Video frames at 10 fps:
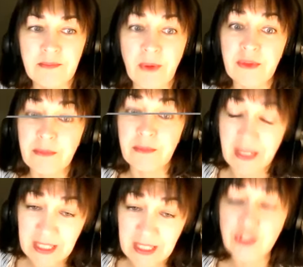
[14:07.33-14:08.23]
both
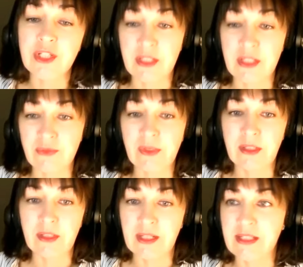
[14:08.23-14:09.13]
medications as
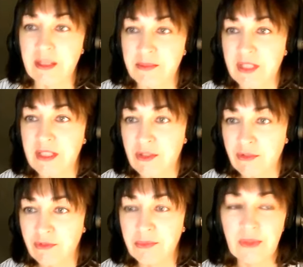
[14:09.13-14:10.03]
well as substances
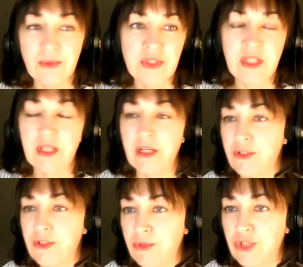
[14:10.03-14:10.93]
of abuse that are
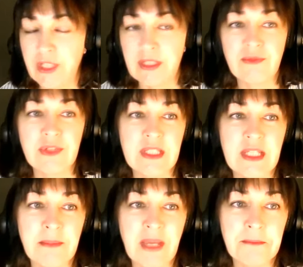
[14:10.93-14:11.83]
associated with
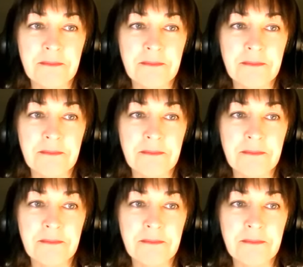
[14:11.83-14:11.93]
TMA.